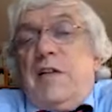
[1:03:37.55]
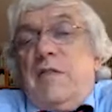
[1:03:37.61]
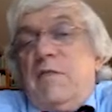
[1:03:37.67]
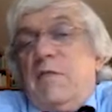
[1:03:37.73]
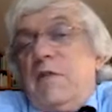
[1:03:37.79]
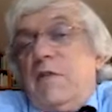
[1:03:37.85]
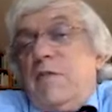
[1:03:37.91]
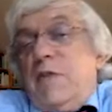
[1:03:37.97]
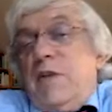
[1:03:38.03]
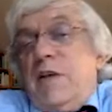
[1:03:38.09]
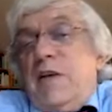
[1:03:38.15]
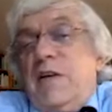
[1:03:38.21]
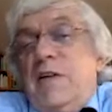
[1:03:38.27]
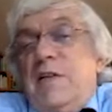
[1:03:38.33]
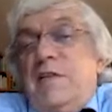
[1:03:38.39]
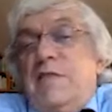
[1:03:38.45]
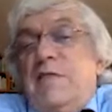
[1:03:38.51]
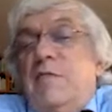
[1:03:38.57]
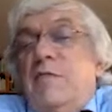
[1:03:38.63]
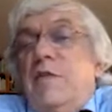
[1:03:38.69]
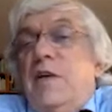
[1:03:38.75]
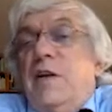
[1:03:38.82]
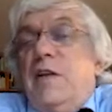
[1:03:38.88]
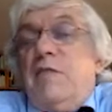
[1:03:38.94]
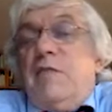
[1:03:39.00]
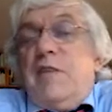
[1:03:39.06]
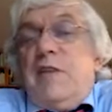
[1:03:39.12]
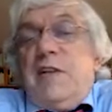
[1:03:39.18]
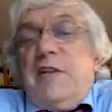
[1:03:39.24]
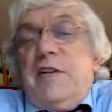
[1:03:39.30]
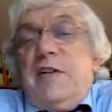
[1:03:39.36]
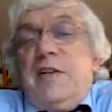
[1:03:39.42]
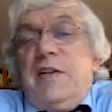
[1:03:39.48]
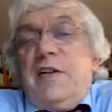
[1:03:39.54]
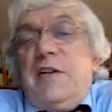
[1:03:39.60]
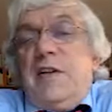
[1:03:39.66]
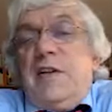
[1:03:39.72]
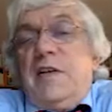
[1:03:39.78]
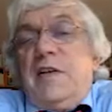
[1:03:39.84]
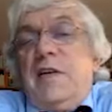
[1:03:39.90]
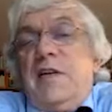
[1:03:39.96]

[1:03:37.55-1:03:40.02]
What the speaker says: The World Bank has a AAA rating.